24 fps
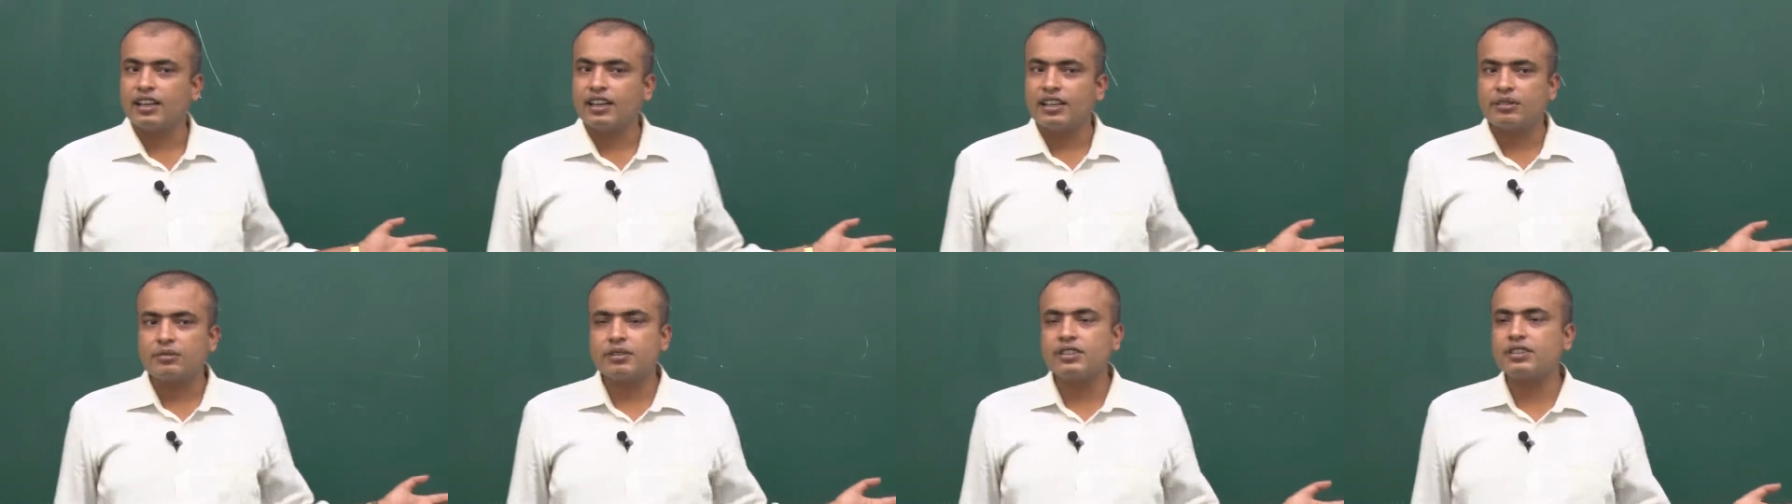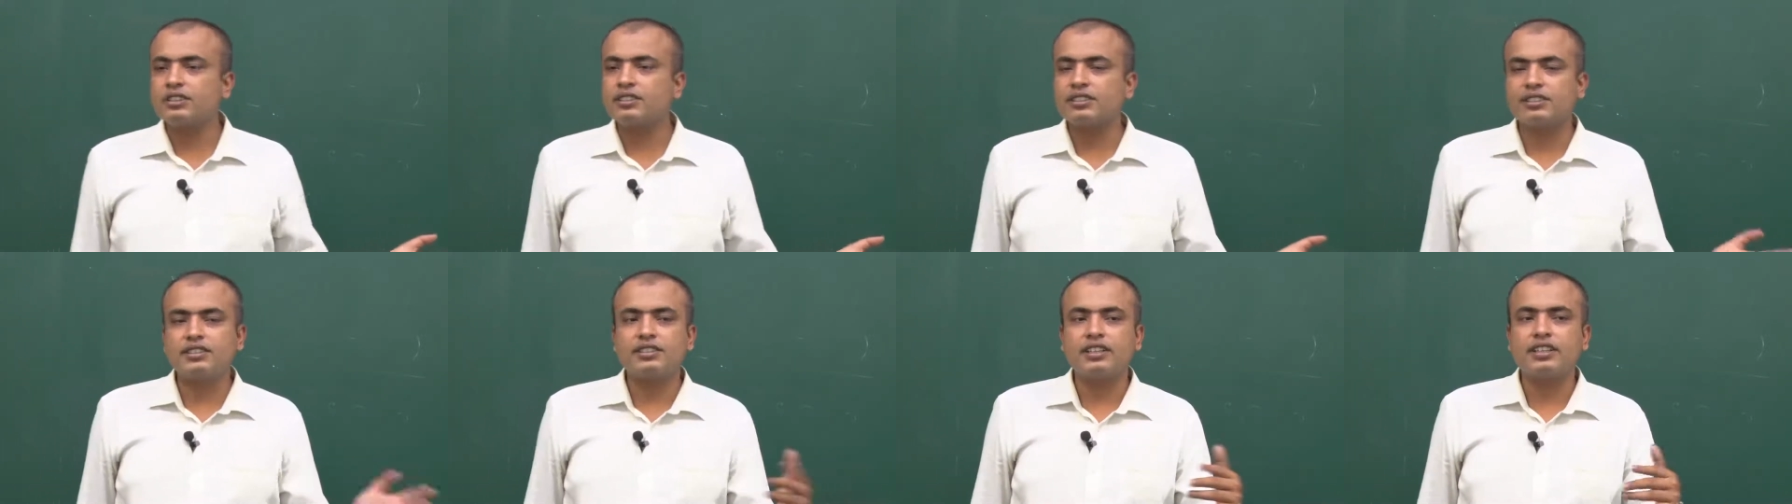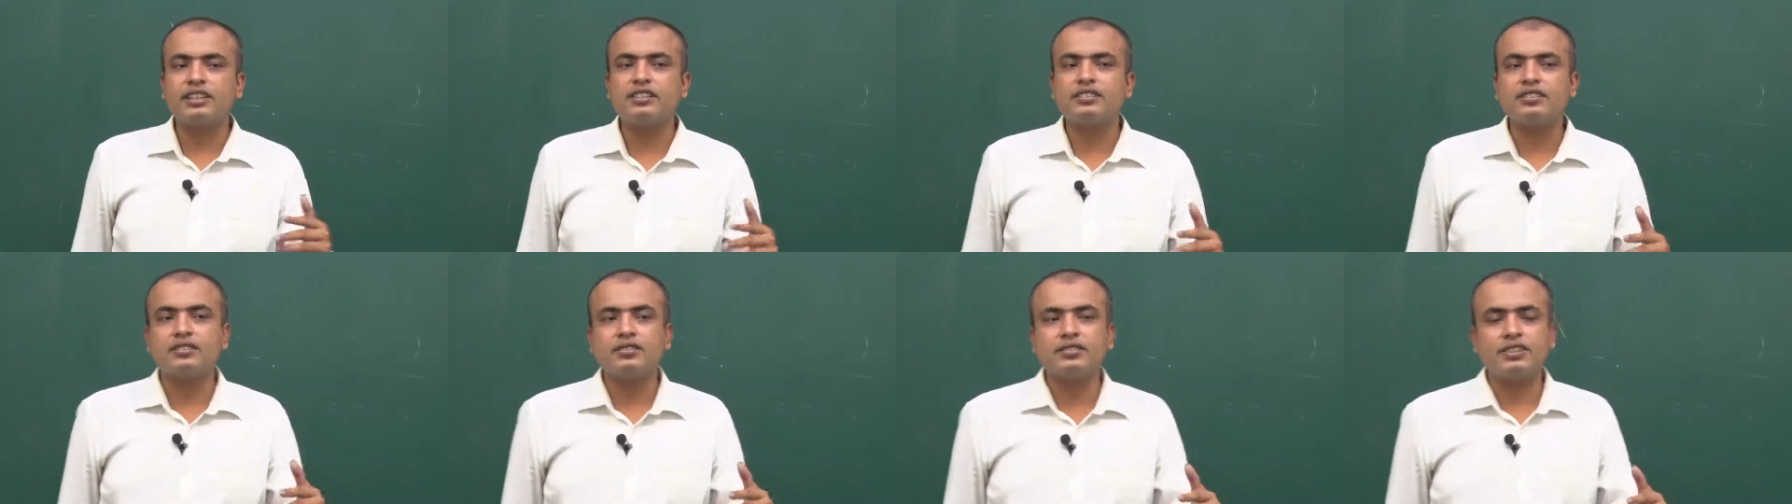because it
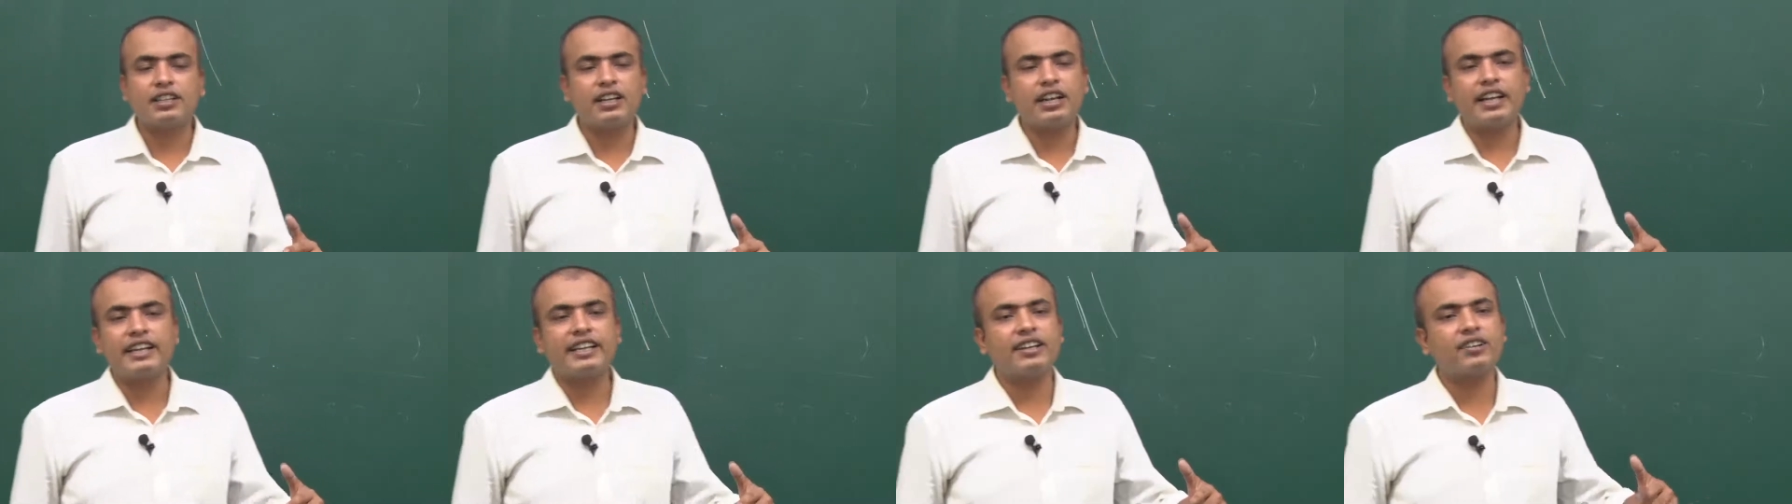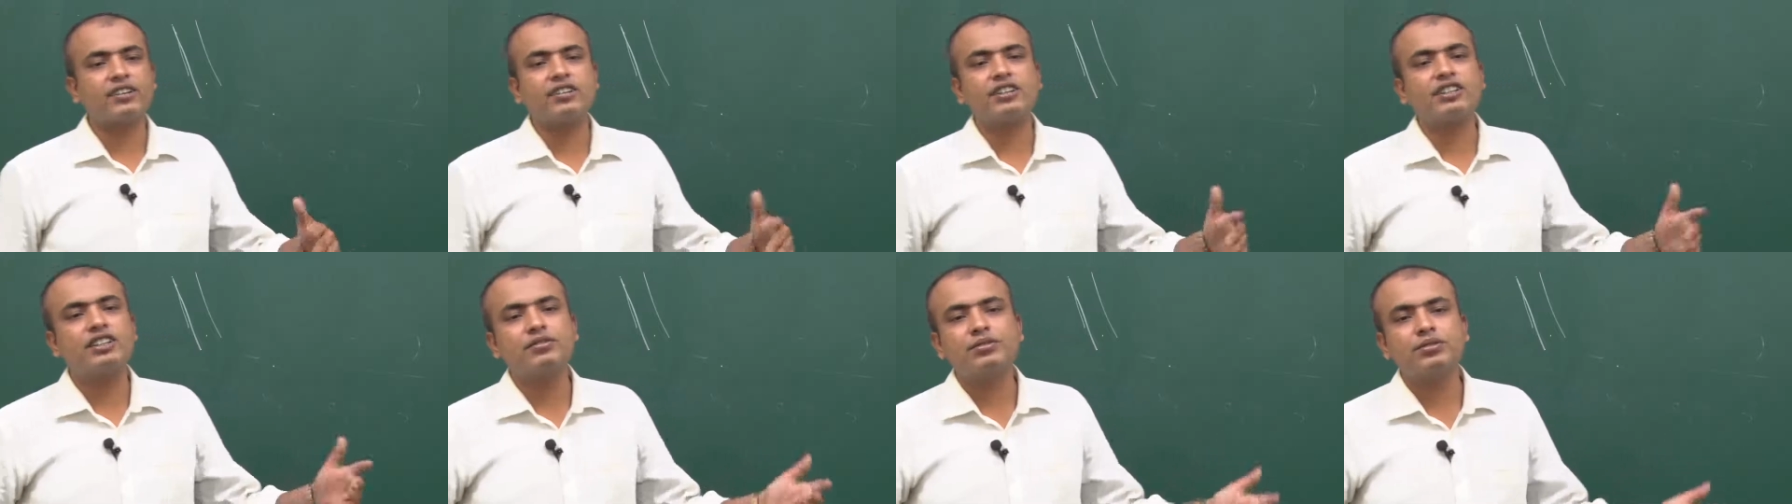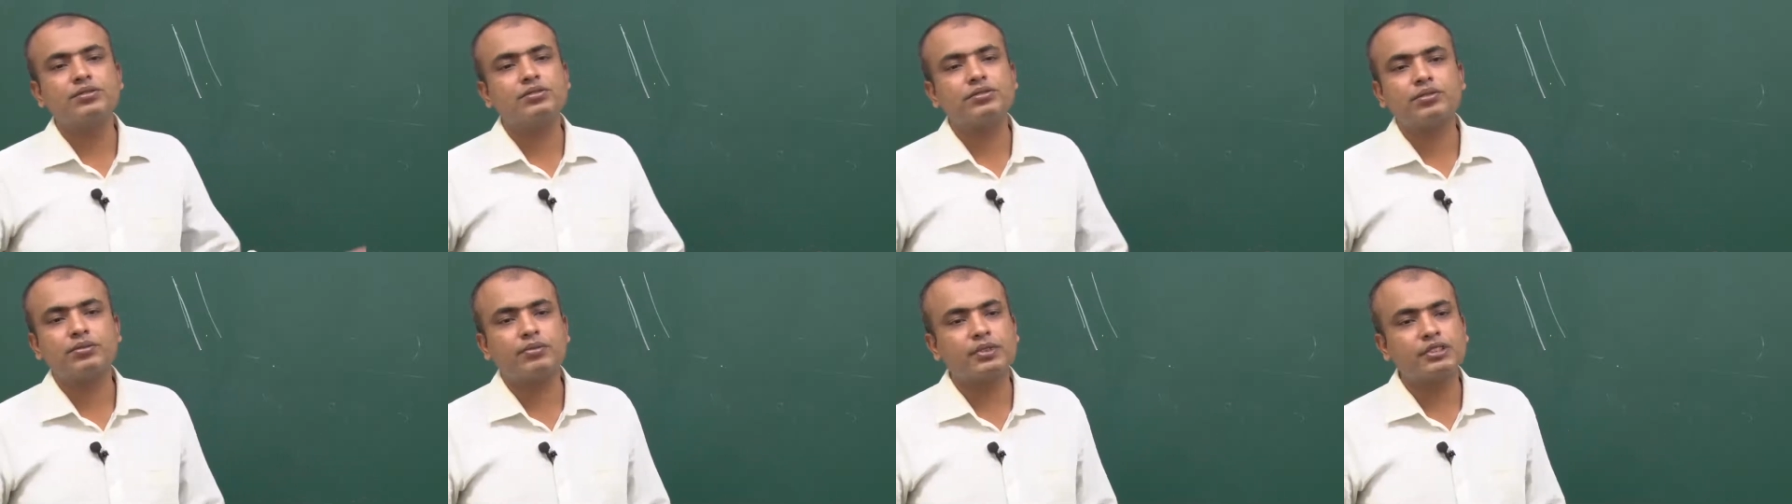tells you that I cannot give you
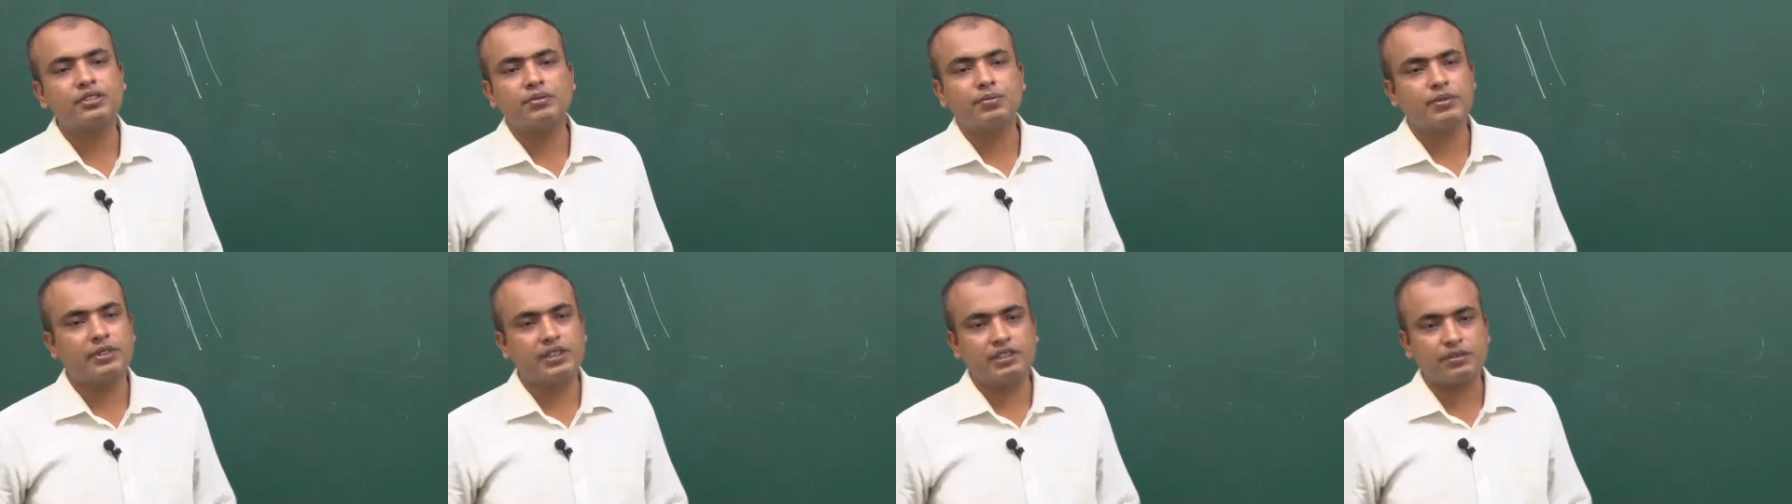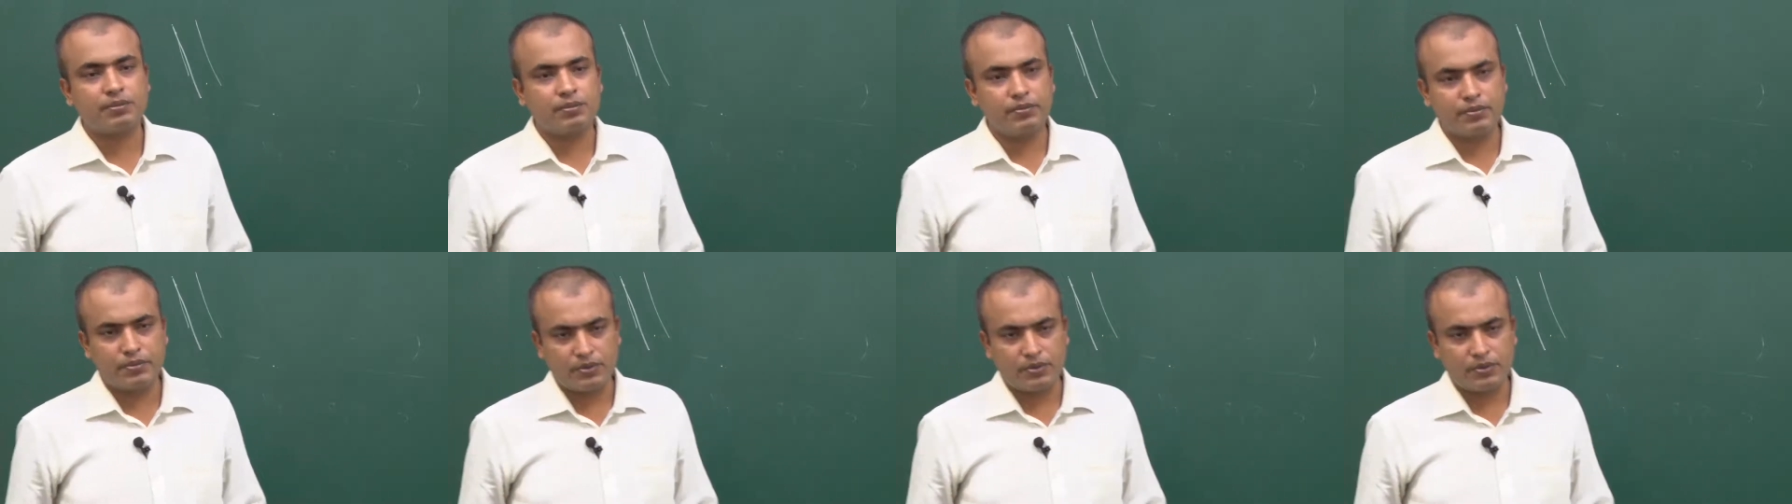so much space